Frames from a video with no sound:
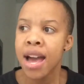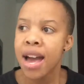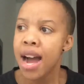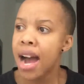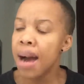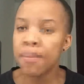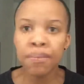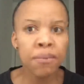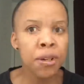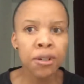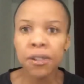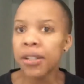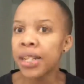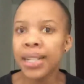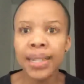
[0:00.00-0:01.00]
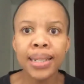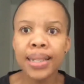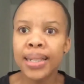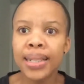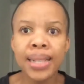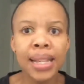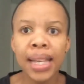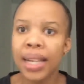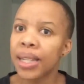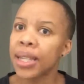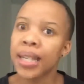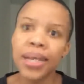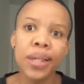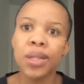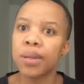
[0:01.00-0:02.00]
I'm not gonna let this nigga
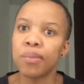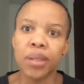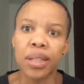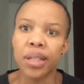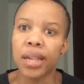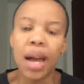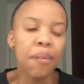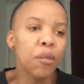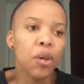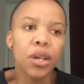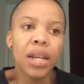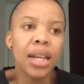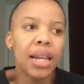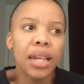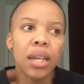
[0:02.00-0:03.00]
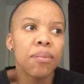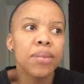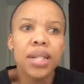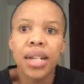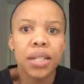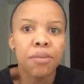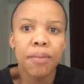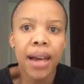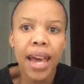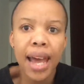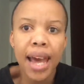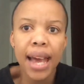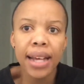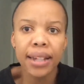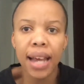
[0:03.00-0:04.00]
kiss me. I'm not gonna let him touch my
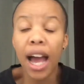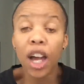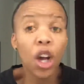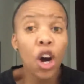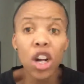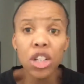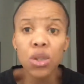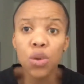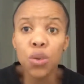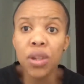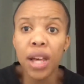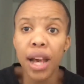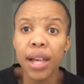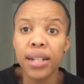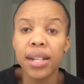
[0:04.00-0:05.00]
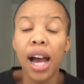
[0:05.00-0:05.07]
hand. I can't do that.